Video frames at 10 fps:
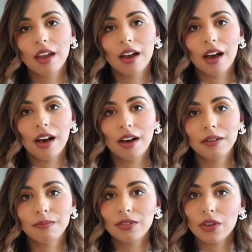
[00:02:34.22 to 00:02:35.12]

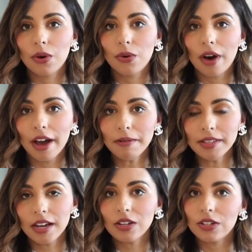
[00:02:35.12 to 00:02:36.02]
So I
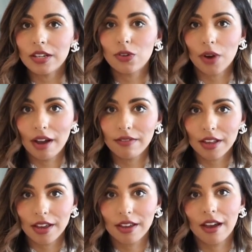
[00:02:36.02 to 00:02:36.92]
was actually
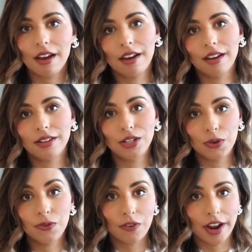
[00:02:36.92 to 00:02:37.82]
traveling
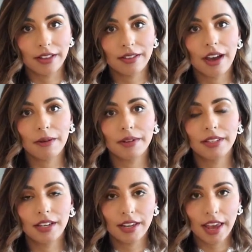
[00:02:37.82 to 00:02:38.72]
to France. I was
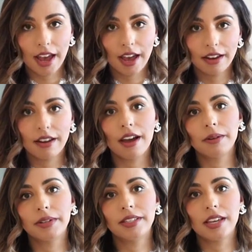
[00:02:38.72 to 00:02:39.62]
in Cannes,
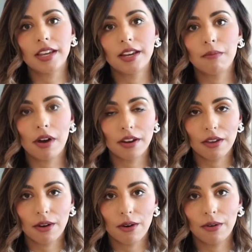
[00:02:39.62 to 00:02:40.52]
I was in
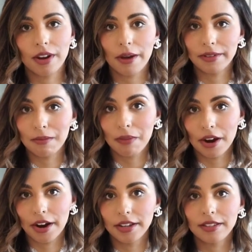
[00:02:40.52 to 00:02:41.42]
Monaco, and I was in
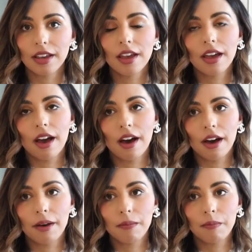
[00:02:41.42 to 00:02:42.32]
Paris
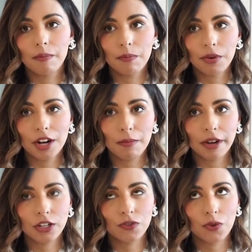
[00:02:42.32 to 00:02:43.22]
pretty
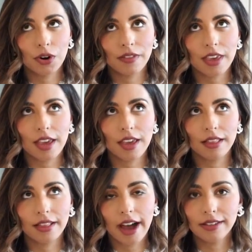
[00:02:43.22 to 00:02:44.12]
much for the
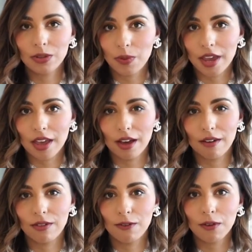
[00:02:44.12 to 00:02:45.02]
last week
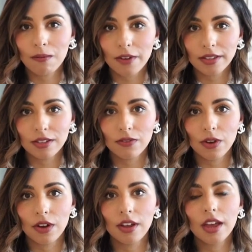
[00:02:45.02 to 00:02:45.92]
of the film
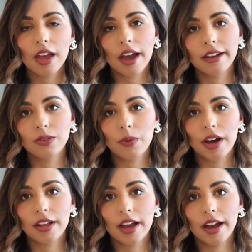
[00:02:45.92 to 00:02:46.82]
festival as
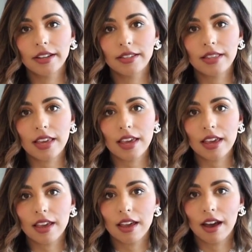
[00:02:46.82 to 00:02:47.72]
well as
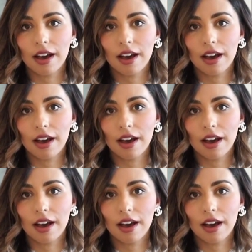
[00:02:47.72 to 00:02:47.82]
the